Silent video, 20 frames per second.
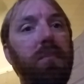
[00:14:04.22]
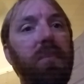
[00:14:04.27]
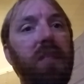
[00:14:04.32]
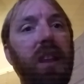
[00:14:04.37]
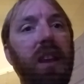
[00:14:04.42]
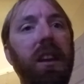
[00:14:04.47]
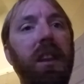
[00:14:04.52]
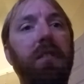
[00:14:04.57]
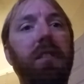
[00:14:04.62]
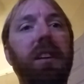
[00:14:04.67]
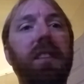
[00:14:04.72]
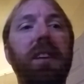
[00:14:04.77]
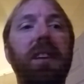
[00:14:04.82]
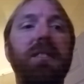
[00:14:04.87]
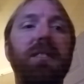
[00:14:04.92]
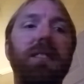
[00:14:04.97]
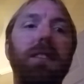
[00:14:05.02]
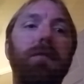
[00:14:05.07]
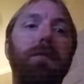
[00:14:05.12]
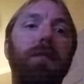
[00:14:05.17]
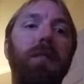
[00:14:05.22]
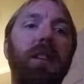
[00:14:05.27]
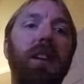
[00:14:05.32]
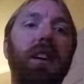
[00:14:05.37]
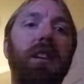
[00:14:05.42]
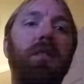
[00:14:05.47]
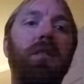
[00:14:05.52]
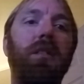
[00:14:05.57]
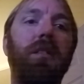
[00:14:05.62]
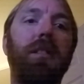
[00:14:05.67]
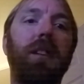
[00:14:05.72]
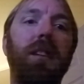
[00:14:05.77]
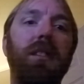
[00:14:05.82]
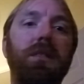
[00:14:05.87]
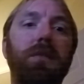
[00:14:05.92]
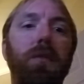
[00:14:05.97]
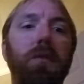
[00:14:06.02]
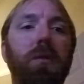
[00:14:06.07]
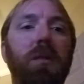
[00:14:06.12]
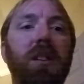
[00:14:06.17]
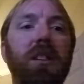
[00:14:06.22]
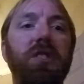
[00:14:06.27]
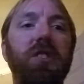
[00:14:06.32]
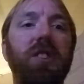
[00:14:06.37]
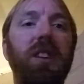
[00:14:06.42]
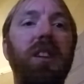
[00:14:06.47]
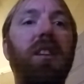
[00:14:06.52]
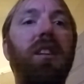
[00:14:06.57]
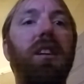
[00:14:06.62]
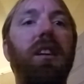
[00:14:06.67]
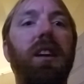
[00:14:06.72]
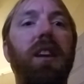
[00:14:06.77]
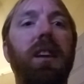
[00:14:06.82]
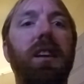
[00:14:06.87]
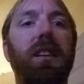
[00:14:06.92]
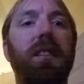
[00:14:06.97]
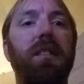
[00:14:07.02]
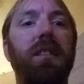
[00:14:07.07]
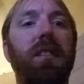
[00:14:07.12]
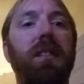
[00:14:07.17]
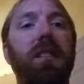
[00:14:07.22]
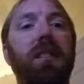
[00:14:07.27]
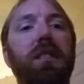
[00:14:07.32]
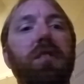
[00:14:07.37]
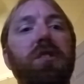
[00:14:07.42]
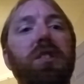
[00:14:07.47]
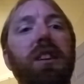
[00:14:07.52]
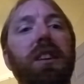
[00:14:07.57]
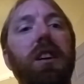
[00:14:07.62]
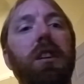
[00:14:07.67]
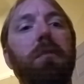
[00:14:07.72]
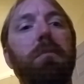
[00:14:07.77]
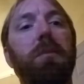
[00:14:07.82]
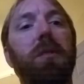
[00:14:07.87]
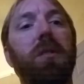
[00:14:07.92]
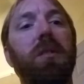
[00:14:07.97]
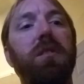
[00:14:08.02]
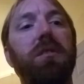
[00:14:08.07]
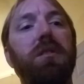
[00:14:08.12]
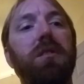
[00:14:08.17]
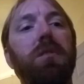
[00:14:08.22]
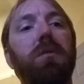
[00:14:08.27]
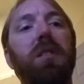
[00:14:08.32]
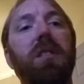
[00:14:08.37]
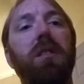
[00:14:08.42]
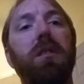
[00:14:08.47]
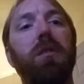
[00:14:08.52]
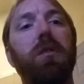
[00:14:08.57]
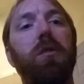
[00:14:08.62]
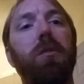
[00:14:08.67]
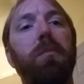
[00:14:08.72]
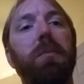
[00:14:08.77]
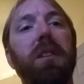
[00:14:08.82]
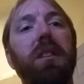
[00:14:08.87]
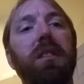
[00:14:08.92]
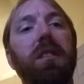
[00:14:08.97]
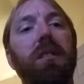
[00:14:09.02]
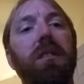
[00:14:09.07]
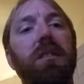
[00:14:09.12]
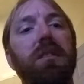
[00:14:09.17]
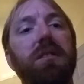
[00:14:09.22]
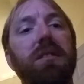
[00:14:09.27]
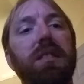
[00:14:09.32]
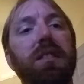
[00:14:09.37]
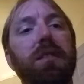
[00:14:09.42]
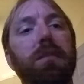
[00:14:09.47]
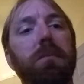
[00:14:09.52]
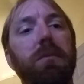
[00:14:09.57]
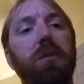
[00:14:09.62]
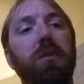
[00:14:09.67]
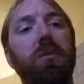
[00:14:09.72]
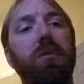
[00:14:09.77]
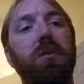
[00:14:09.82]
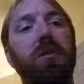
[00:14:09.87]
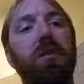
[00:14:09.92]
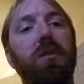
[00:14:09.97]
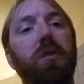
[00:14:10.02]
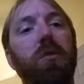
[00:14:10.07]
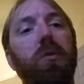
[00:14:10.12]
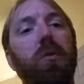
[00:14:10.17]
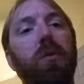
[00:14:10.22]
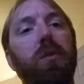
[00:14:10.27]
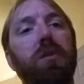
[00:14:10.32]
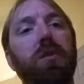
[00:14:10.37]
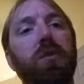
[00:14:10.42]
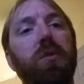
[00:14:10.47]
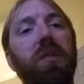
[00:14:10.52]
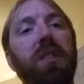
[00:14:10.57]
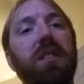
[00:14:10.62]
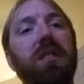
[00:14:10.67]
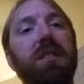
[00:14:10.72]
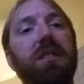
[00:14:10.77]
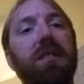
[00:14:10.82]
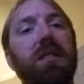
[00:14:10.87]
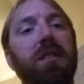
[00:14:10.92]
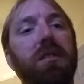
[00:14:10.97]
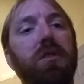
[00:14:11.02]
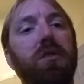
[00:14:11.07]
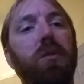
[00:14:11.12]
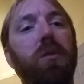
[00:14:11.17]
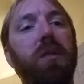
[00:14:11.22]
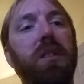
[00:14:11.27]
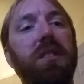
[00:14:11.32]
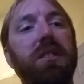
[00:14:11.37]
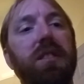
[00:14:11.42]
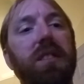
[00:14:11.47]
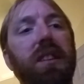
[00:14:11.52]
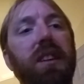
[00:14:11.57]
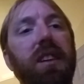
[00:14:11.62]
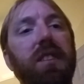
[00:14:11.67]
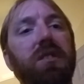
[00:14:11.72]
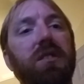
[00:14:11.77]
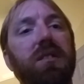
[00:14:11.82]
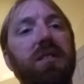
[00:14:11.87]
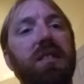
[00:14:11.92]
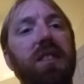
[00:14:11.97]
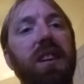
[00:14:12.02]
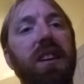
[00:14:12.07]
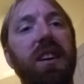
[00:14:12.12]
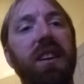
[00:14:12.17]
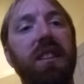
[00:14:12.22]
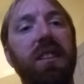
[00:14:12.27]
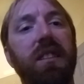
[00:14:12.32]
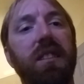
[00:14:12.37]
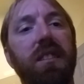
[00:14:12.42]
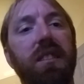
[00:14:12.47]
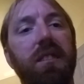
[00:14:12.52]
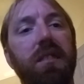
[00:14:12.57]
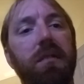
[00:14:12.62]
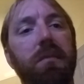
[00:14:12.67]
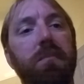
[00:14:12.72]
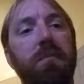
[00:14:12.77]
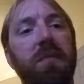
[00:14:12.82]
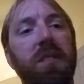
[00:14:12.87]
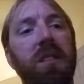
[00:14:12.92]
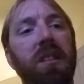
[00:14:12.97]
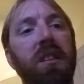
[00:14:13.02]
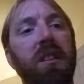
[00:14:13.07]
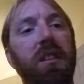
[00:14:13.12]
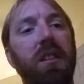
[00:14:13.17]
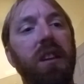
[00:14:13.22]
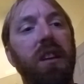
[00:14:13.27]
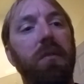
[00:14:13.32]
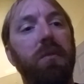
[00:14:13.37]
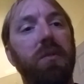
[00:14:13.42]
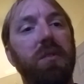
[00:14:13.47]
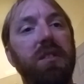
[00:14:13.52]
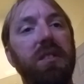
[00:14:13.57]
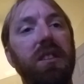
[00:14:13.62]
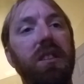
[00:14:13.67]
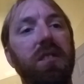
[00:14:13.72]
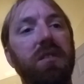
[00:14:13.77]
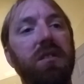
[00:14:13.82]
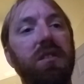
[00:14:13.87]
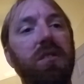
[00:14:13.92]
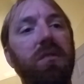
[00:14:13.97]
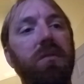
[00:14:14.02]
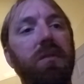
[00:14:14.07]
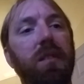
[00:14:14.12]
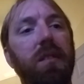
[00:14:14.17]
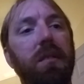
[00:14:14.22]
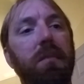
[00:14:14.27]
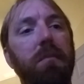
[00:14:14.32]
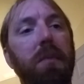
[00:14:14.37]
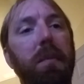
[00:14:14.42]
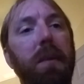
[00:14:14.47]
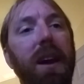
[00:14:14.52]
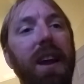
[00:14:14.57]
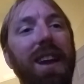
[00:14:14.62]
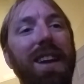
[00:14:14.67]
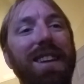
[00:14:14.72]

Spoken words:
Anyway, that's it for now. Thanks for watching, and check out part 2 here in a little bit. You're going to see some new cool treats and toys that I just got, and we'll see y'all soon. Bye-bye.